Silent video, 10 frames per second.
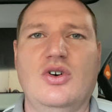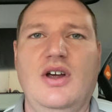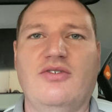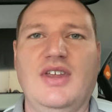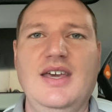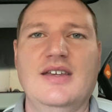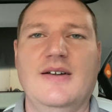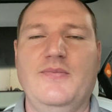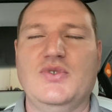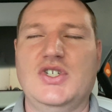if they
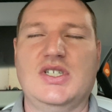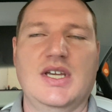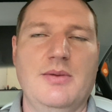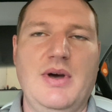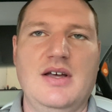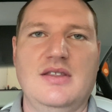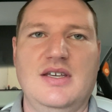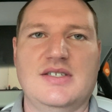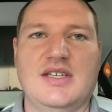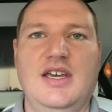just think about
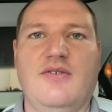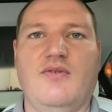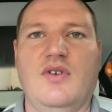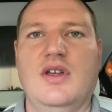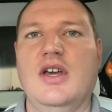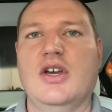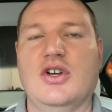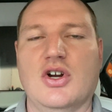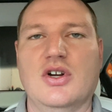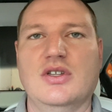this, if
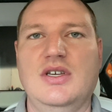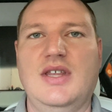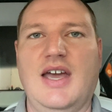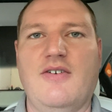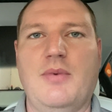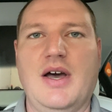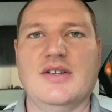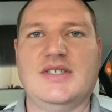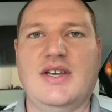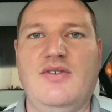currently they have about
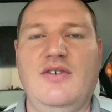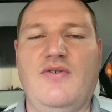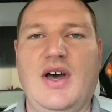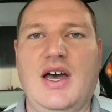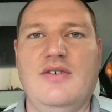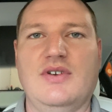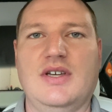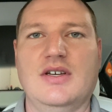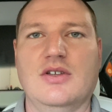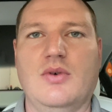75
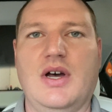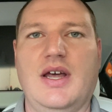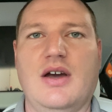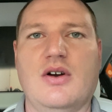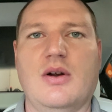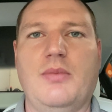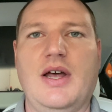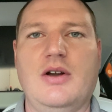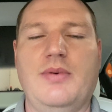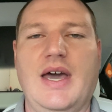kilowatt hour
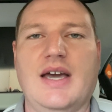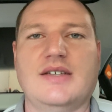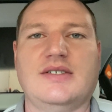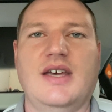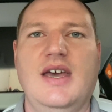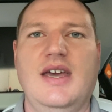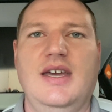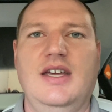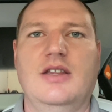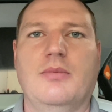battery packs
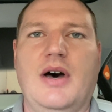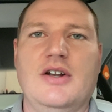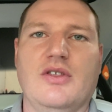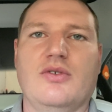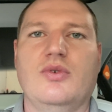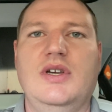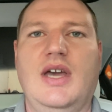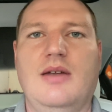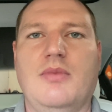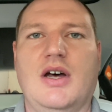in the Model 3
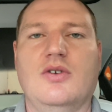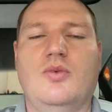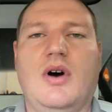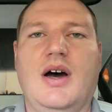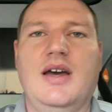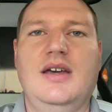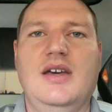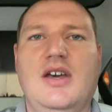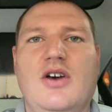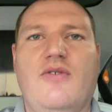and Model Y
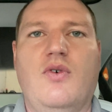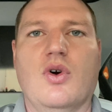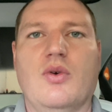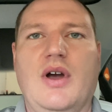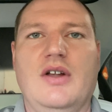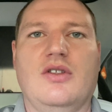for around